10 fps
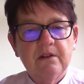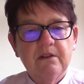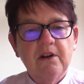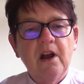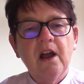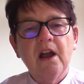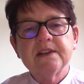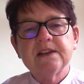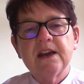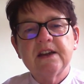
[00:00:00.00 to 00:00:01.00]
Their
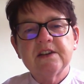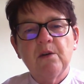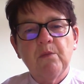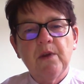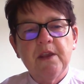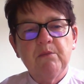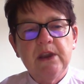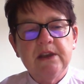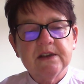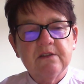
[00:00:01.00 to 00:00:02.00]
eyes light up when they
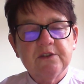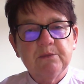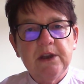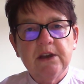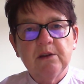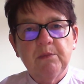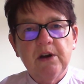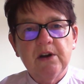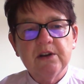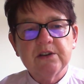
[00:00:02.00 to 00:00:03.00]
meet after being
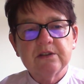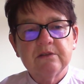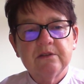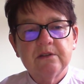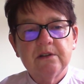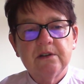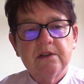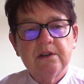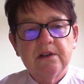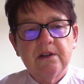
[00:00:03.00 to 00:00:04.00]
apart.
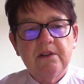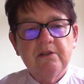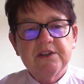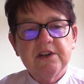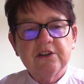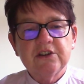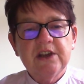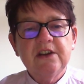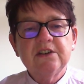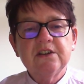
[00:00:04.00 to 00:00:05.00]
There is such
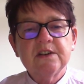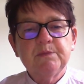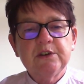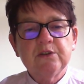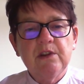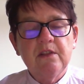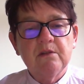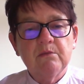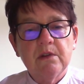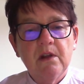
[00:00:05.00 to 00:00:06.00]
tenderness between
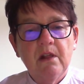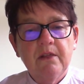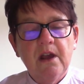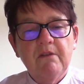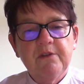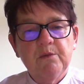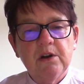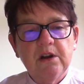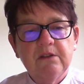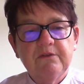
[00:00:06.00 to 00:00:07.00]
them that
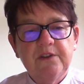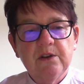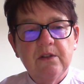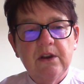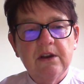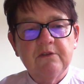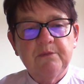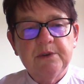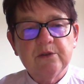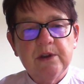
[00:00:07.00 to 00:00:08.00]
everyone can feel the love
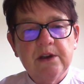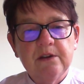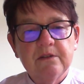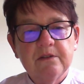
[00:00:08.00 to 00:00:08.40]
between.